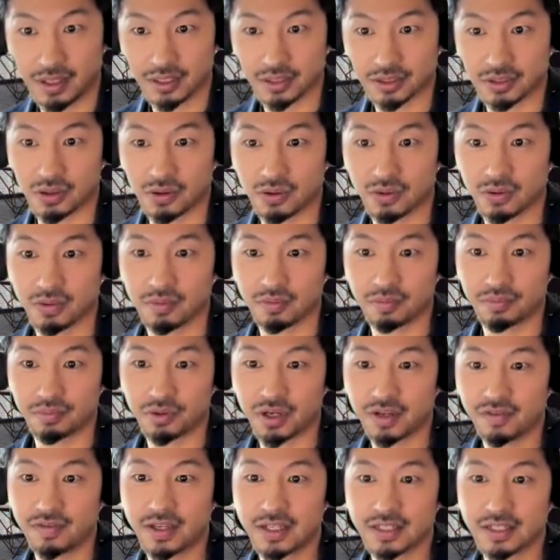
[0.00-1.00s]
So
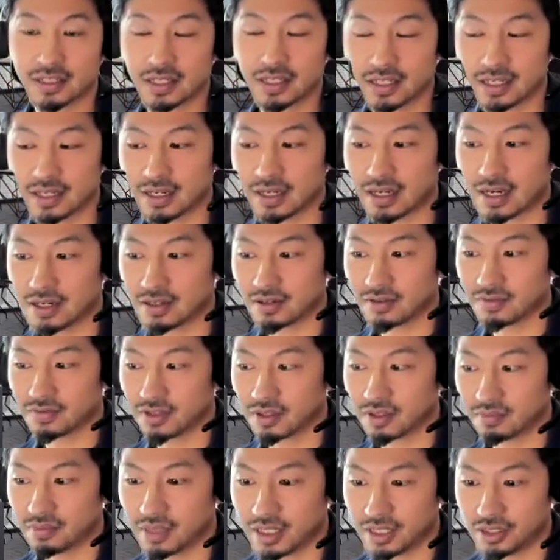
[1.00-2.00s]
previously, a lot of
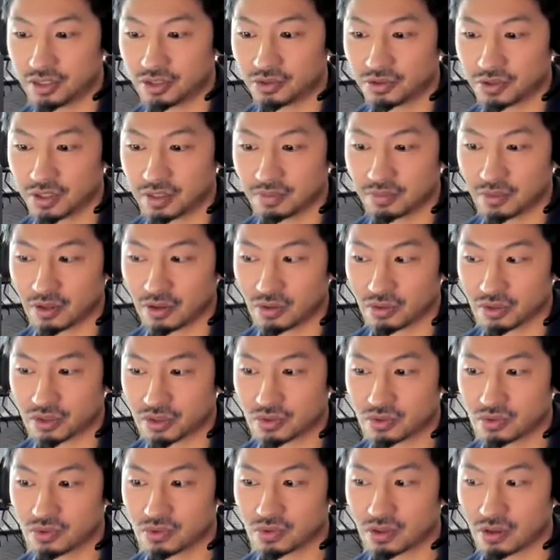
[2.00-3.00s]
the mainstream old
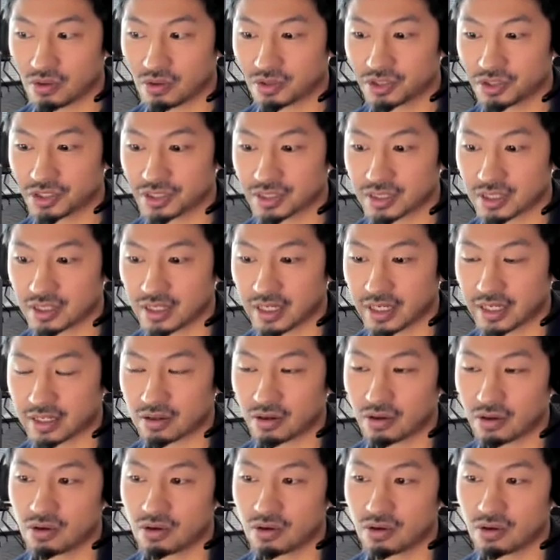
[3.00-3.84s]
school coaches, they're like,